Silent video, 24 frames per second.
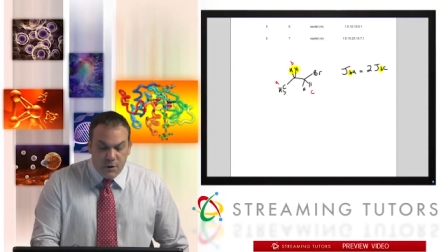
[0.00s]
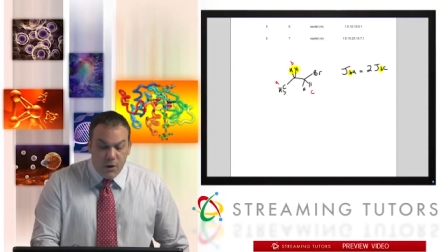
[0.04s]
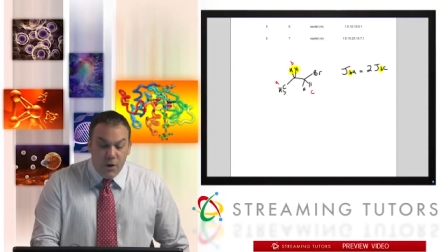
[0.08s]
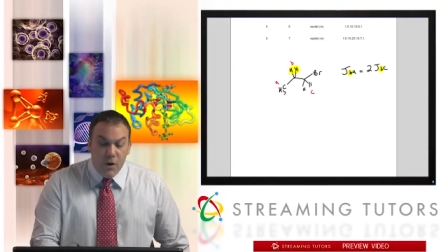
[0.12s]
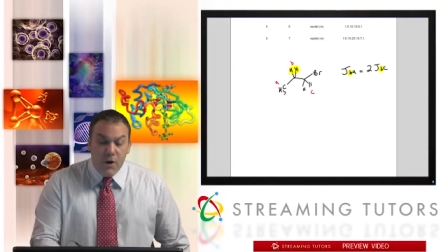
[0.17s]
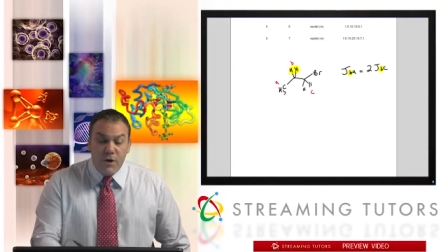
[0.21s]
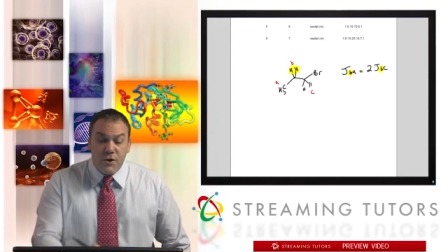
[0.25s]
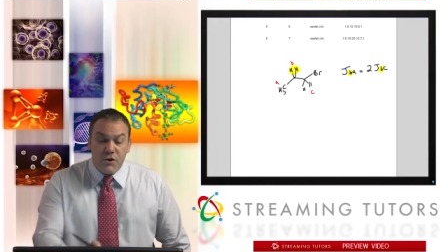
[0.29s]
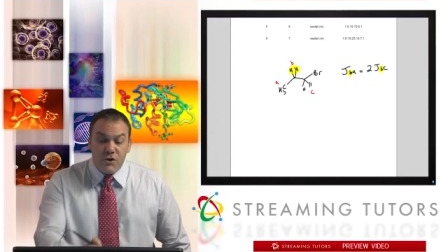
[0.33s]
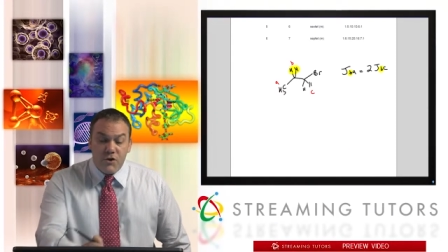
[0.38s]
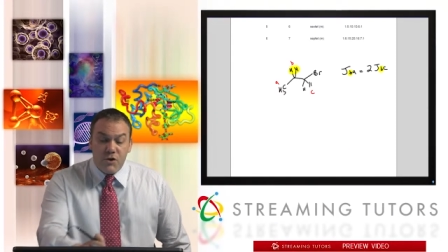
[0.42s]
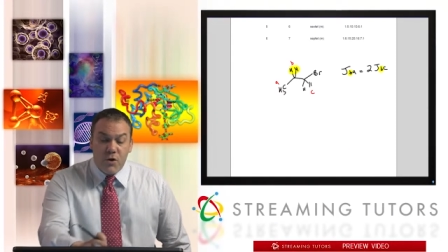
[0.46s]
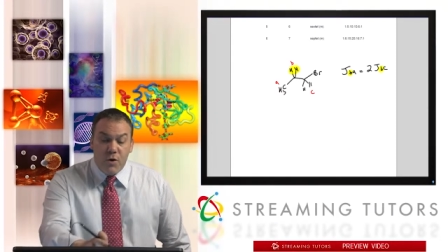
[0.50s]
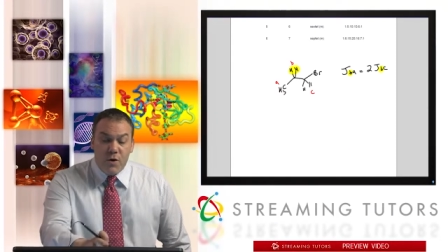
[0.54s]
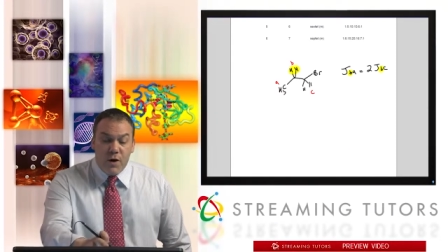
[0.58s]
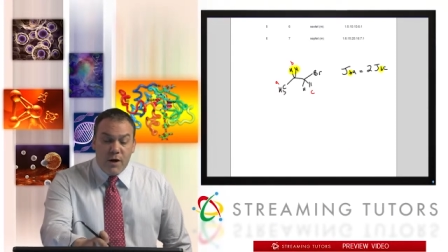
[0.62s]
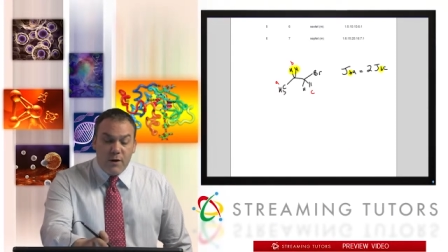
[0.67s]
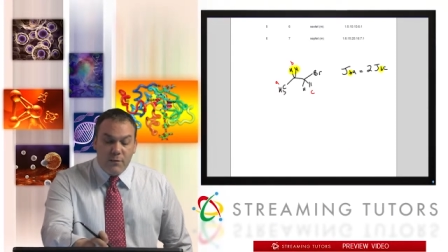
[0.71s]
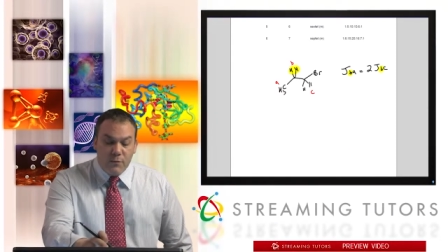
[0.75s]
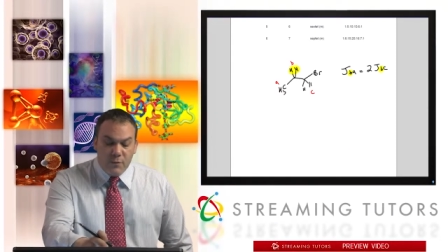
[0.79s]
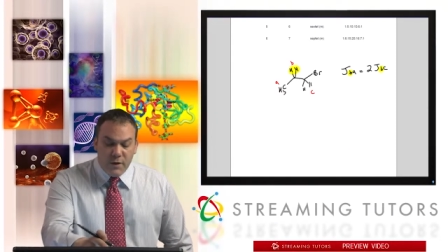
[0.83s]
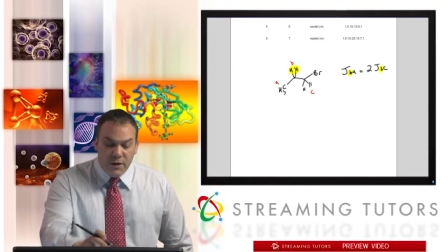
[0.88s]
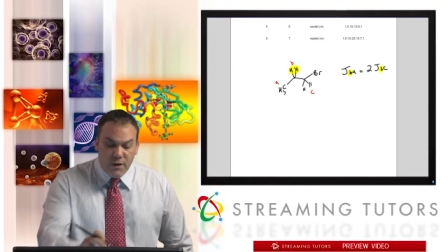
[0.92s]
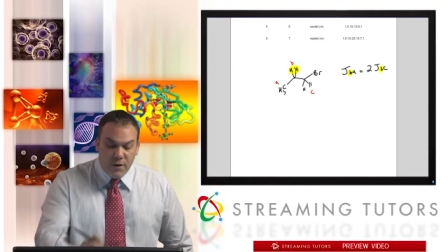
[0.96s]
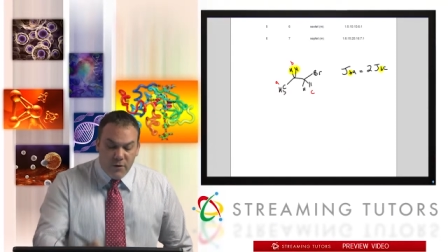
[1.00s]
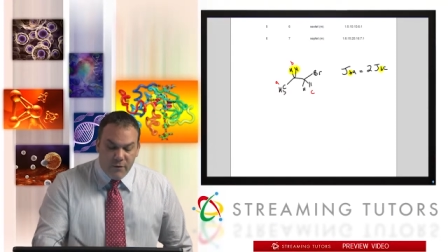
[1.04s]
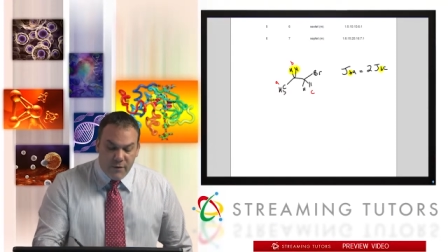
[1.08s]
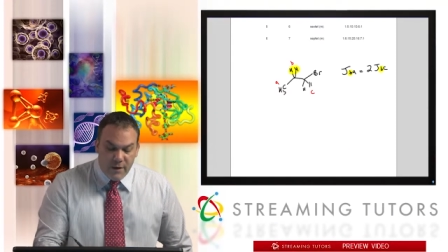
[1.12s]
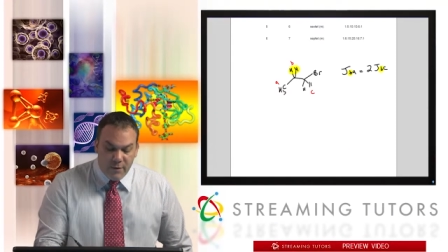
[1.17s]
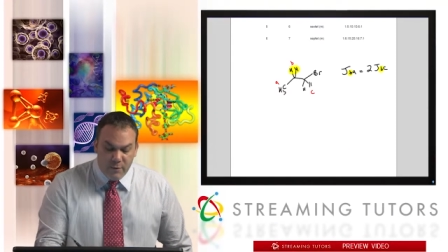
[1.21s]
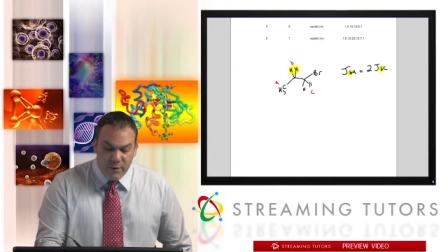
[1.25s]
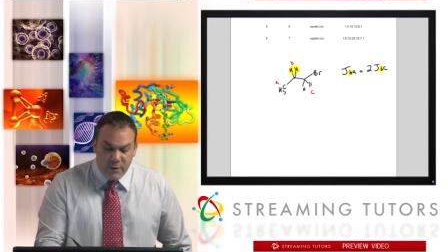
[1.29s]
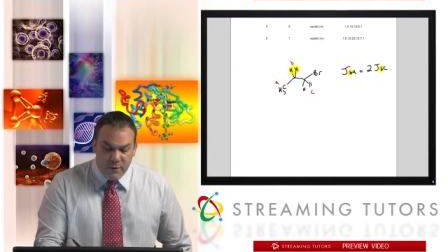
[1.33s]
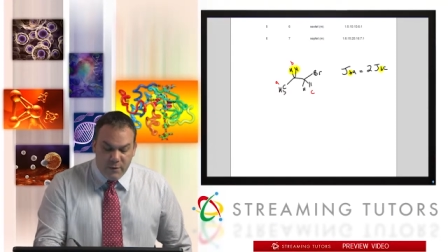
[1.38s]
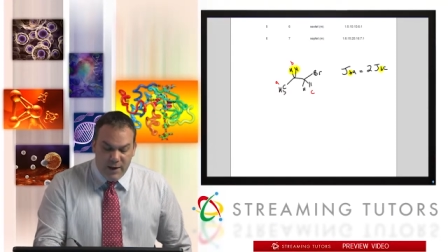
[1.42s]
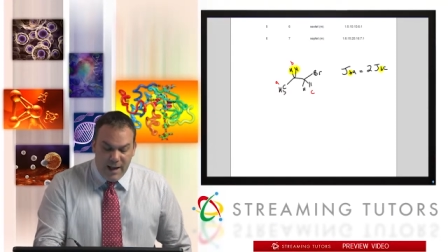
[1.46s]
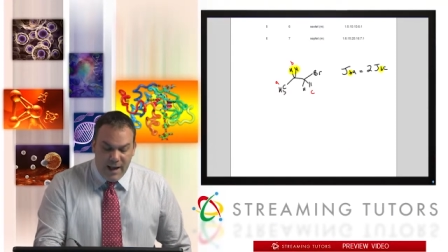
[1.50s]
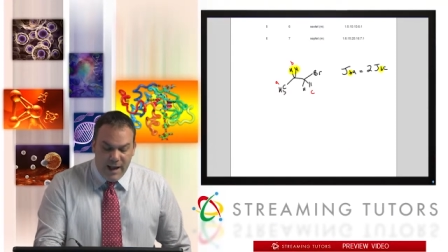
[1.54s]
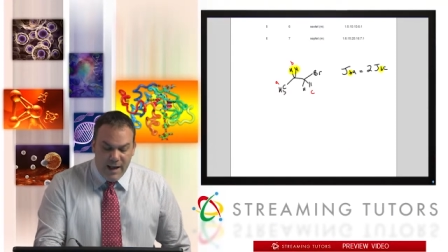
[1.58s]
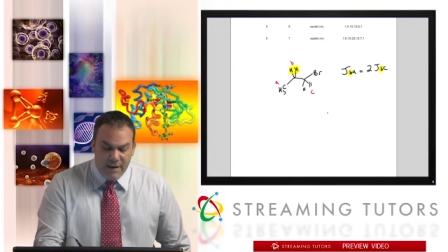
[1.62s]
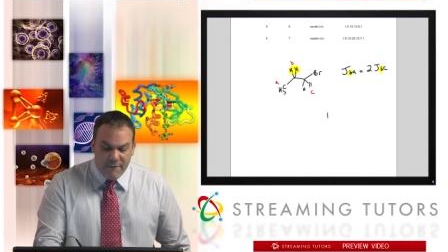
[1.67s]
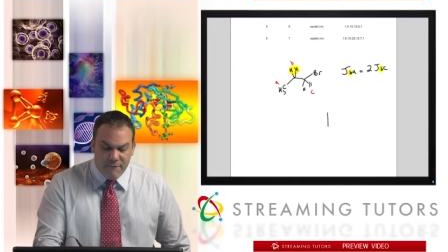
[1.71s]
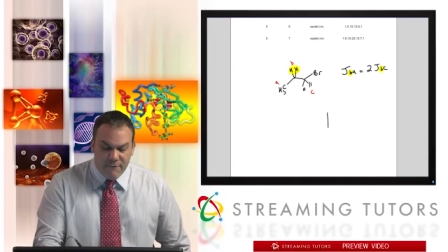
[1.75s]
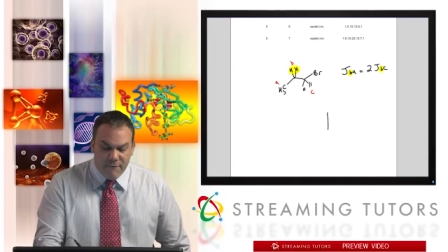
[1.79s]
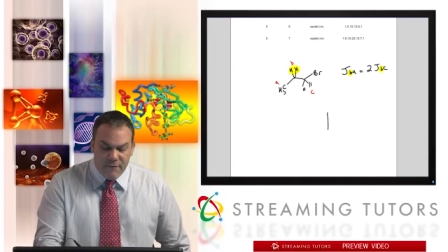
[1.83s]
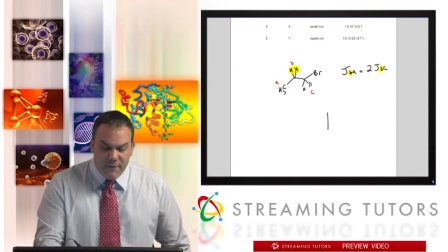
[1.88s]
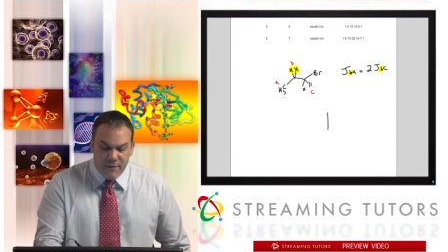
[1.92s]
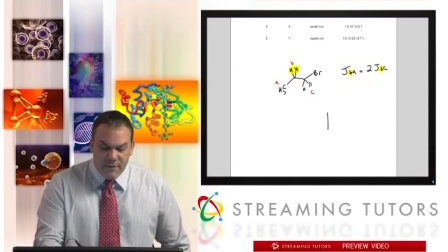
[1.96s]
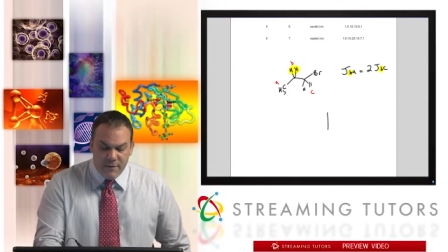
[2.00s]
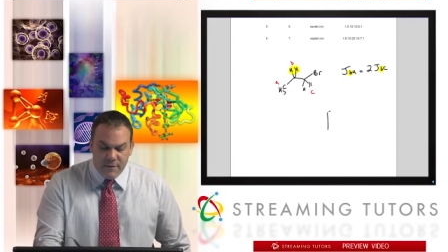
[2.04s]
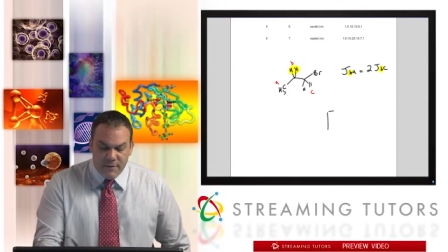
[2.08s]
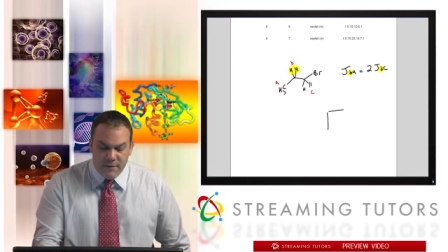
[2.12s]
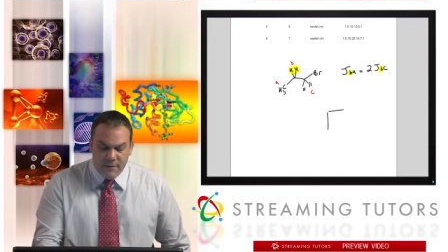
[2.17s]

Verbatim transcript: on a chart, we know that we would have